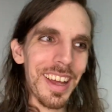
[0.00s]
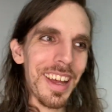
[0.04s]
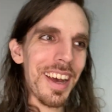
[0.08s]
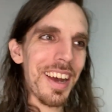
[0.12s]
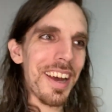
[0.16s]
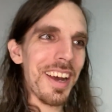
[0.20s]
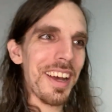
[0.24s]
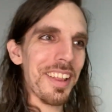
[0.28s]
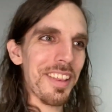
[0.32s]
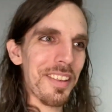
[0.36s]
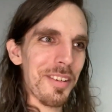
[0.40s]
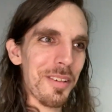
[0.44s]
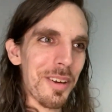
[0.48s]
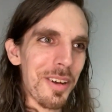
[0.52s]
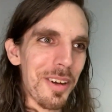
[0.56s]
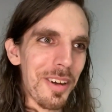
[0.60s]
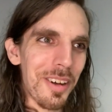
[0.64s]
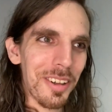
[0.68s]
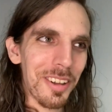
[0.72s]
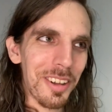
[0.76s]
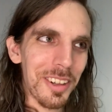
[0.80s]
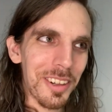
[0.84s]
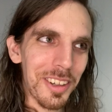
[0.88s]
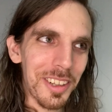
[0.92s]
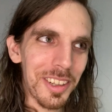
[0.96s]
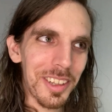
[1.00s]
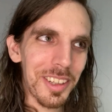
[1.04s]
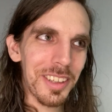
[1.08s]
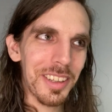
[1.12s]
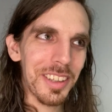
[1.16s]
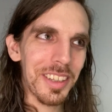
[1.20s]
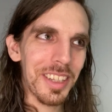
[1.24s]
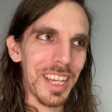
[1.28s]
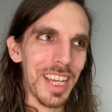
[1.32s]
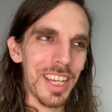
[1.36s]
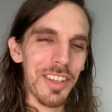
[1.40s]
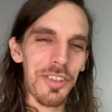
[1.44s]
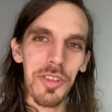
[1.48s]
They're all
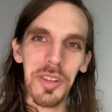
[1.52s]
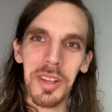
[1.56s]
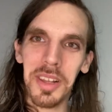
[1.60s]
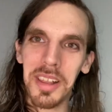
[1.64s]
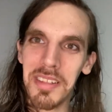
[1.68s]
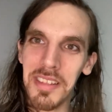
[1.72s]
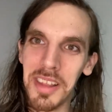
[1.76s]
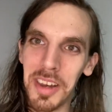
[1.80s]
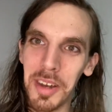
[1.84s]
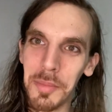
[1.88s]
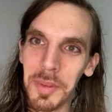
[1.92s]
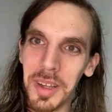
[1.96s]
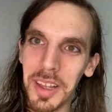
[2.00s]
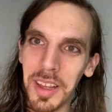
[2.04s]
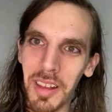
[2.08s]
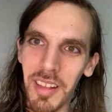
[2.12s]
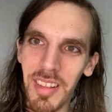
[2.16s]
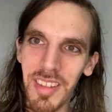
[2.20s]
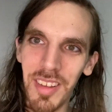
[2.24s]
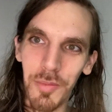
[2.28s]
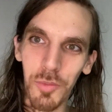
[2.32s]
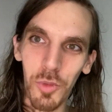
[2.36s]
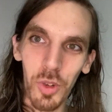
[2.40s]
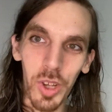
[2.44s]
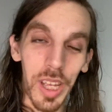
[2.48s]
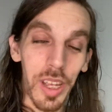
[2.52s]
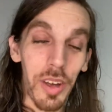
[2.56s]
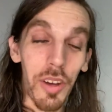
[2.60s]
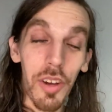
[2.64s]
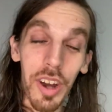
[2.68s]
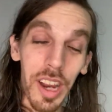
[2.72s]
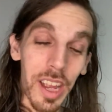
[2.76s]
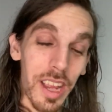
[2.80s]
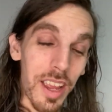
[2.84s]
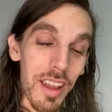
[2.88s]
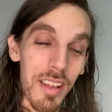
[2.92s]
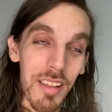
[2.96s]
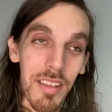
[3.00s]
Asian cinema in some way, or
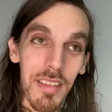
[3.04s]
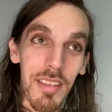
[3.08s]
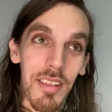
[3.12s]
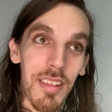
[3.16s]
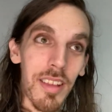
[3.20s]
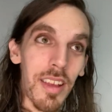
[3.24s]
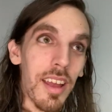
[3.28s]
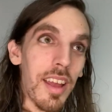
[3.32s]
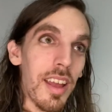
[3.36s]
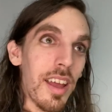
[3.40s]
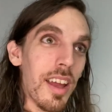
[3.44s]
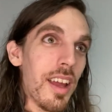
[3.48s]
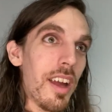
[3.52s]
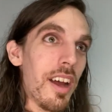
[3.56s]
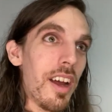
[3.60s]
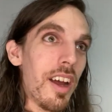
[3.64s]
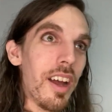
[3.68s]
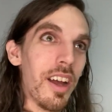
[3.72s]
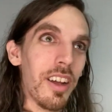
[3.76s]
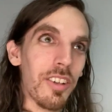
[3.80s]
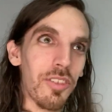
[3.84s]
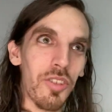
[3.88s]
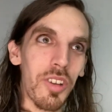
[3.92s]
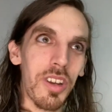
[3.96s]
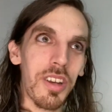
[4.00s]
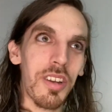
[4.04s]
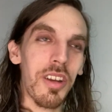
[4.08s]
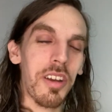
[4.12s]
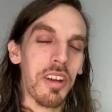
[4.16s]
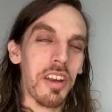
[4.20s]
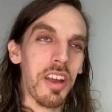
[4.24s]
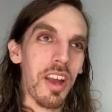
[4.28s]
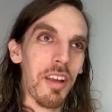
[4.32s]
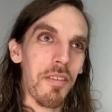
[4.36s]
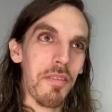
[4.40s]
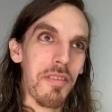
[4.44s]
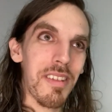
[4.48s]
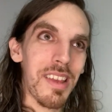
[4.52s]
I guess Andrei
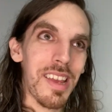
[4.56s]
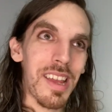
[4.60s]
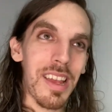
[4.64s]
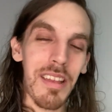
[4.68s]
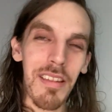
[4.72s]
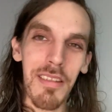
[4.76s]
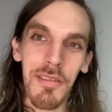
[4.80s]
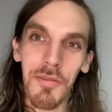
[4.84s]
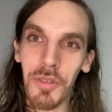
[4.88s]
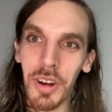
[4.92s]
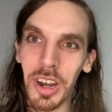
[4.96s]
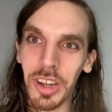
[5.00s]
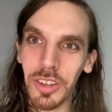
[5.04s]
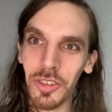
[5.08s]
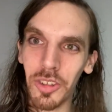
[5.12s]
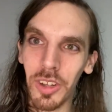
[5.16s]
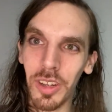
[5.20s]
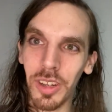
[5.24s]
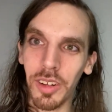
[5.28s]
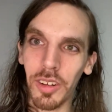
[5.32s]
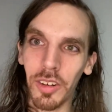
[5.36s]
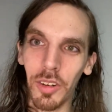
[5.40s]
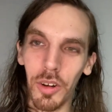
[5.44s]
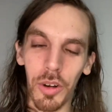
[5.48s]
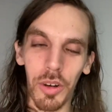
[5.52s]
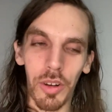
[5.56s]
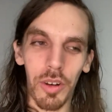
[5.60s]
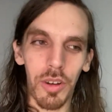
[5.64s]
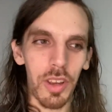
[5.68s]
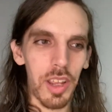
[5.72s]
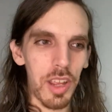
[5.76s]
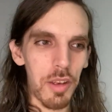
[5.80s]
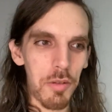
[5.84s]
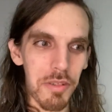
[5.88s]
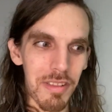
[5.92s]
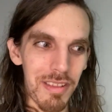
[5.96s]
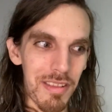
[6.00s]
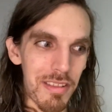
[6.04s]
Tarkovsky's Russian, or
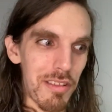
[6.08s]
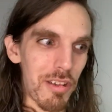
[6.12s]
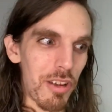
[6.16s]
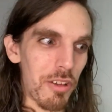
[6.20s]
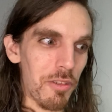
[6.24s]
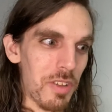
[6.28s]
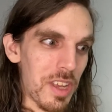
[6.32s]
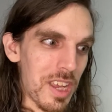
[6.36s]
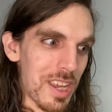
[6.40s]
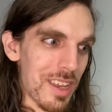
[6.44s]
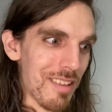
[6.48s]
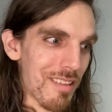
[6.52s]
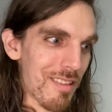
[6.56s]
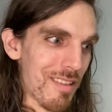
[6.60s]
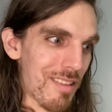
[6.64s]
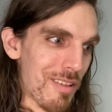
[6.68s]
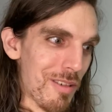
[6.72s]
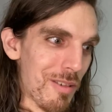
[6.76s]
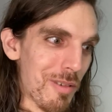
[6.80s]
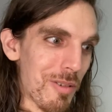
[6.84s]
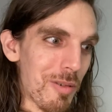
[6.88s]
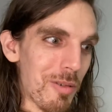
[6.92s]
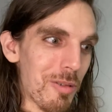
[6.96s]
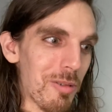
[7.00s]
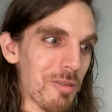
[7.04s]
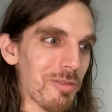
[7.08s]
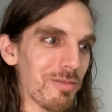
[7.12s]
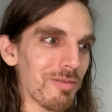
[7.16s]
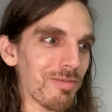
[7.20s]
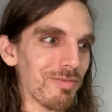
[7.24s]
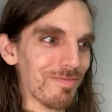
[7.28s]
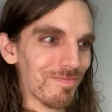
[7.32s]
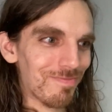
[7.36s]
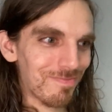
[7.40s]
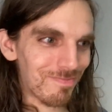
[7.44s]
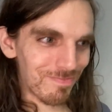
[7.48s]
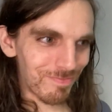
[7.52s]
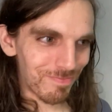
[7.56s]
he was a Soviet, so
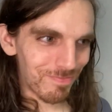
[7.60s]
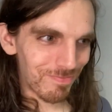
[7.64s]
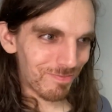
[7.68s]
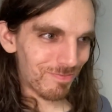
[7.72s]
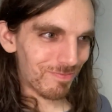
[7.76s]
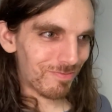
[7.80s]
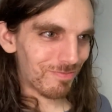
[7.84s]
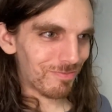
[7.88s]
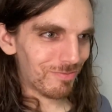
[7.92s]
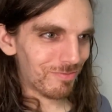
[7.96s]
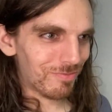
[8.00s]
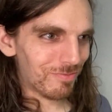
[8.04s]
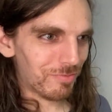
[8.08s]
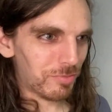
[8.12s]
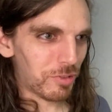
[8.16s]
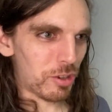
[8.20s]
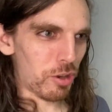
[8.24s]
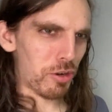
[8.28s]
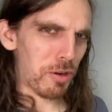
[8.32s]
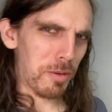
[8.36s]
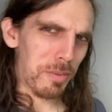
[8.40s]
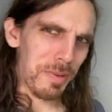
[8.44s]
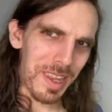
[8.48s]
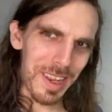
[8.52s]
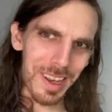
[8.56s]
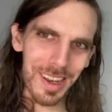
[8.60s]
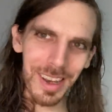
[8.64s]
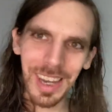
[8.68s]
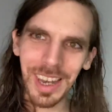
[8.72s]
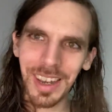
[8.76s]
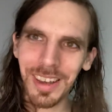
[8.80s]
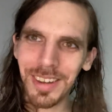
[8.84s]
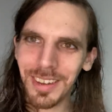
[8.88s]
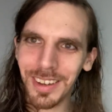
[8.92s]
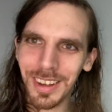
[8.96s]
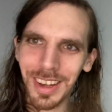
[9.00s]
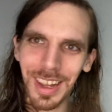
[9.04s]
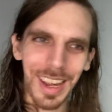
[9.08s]
European,
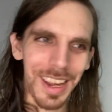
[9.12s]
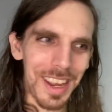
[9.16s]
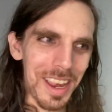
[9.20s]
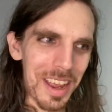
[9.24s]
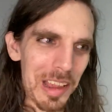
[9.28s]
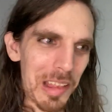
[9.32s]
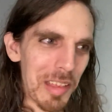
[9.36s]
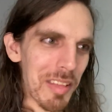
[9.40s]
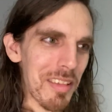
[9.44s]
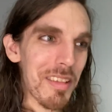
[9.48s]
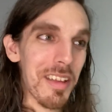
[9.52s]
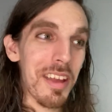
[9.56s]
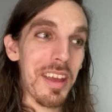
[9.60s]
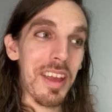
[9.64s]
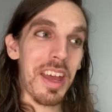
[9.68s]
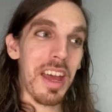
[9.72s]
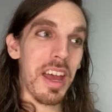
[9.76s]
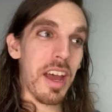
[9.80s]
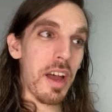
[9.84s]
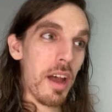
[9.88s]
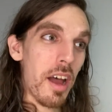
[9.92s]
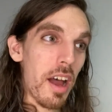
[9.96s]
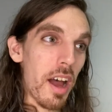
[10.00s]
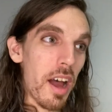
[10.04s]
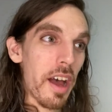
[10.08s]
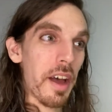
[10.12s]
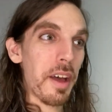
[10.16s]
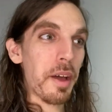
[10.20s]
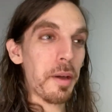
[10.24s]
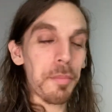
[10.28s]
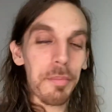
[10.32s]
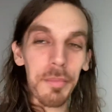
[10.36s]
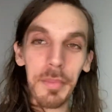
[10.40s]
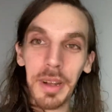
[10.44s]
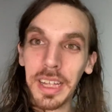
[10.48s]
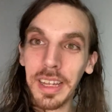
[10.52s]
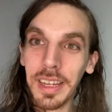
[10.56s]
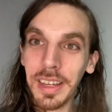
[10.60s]
I guess.
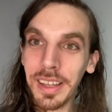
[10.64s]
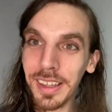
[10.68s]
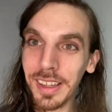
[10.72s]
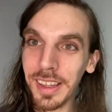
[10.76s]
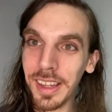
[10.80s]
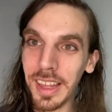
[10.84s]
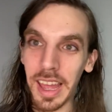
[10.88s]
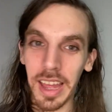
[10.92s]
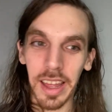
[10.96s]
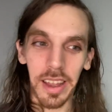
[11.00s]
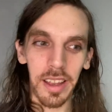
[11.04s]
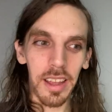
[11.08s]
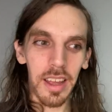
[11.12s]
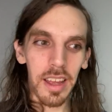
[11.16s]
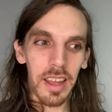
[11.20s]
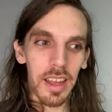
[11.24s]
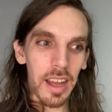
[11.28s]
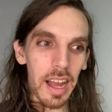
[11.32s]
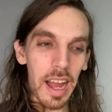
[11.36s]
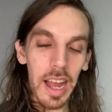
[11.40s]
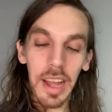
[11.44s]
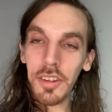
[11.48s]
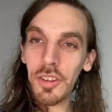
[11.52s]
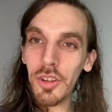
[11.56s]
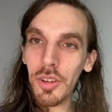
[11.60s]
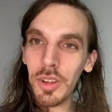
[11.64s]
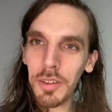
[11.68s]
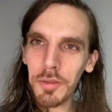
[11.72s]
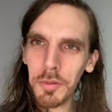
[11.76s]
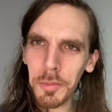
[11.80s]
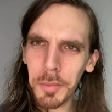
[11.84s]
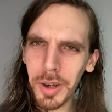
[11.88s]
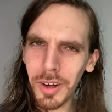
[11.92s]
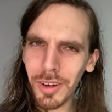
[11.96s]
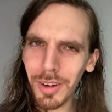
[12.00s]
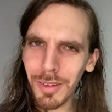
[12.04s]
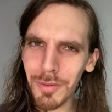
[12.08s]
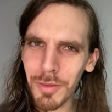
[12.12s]
But yeah, I do love
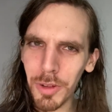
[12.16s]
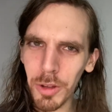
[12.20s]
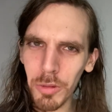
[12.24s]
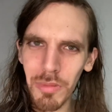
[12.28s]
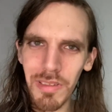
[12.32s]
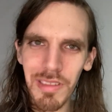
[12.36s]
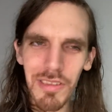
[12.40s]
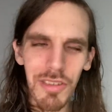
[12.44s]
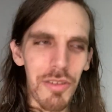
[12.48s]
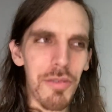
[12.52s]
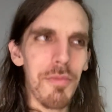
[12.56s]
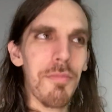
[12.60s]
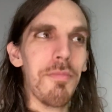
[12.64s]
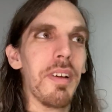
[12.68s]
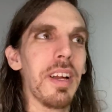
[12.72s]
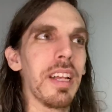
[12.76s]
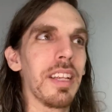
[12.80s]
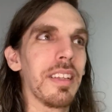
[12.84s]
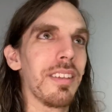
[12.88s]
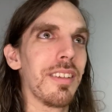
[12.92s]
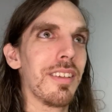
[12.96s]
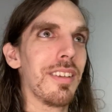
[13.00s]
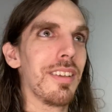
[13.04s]
American films too, but